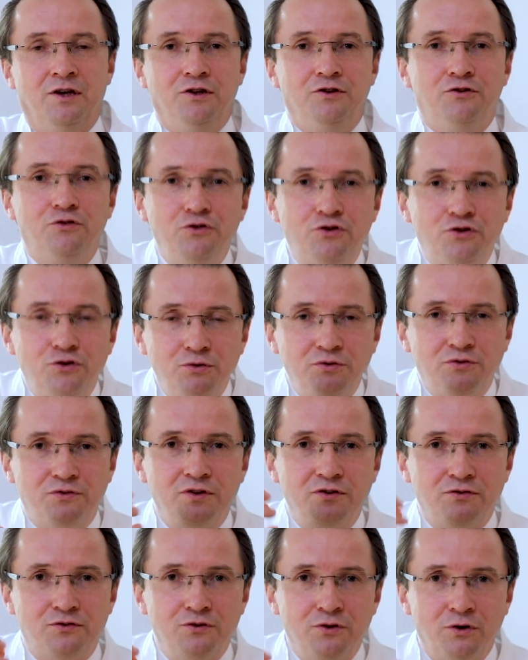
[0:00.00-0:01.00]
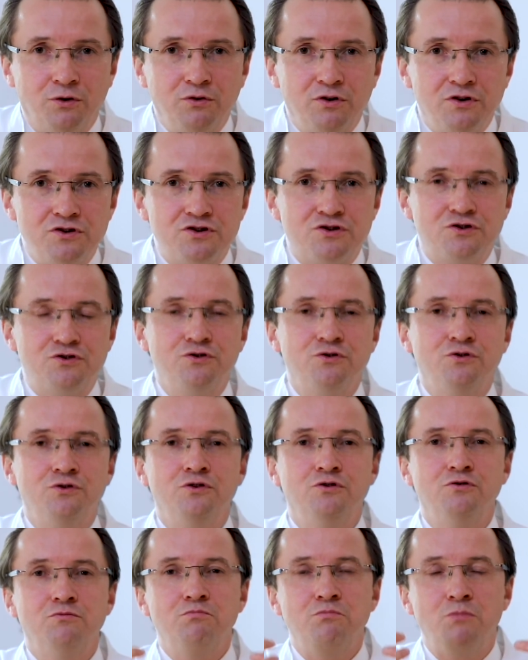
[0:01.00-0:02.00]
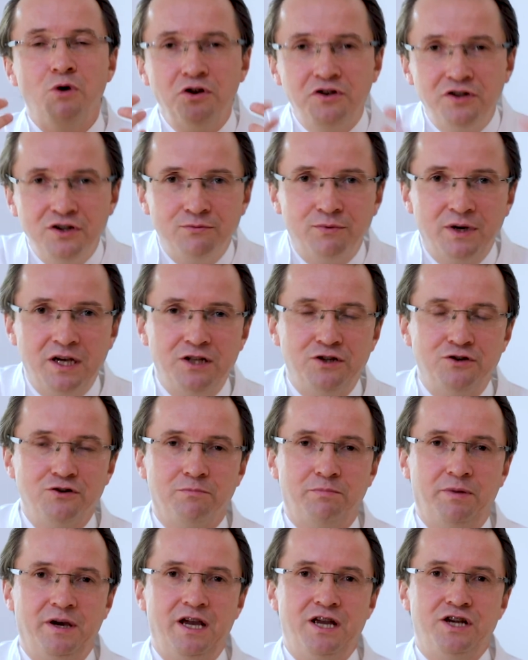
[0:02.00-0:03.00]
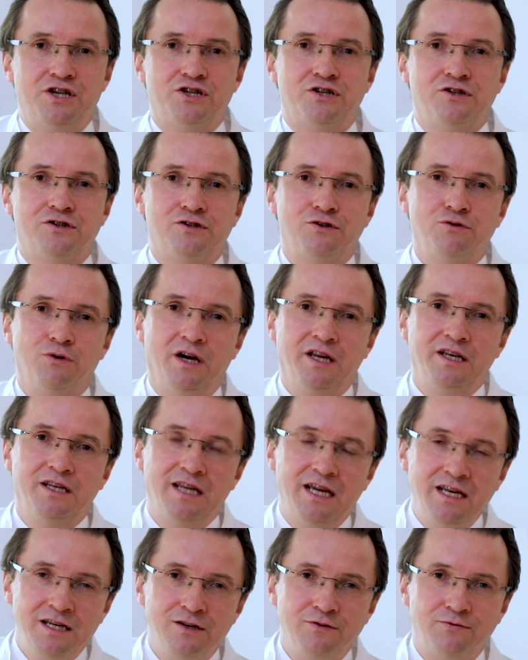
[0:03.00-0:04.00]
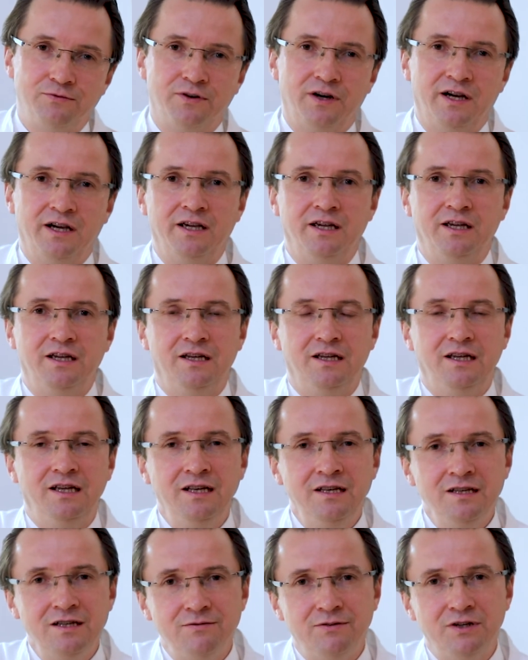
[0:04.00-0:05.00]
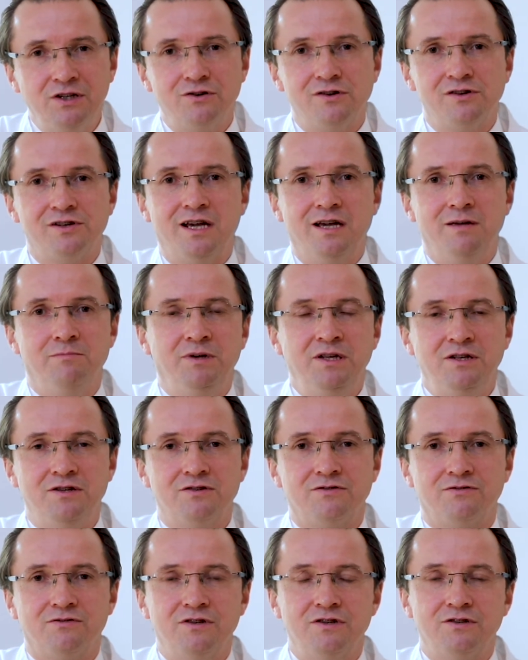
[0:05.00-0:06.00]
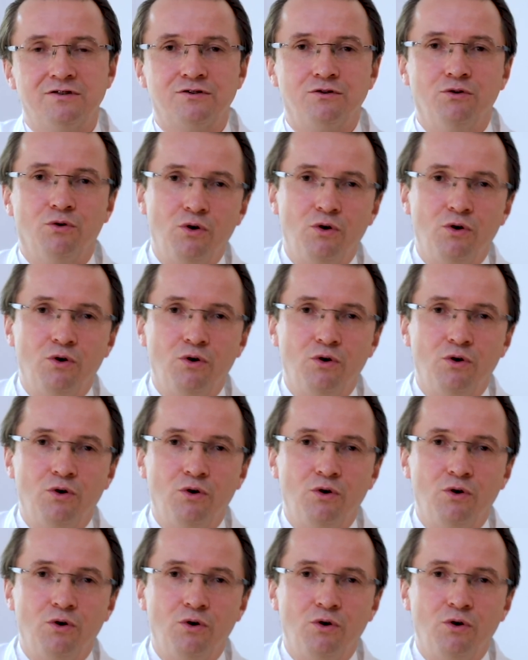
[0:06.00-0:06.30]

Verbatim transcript: to use this knowledge to motivate your patients to identify individual diabetes risk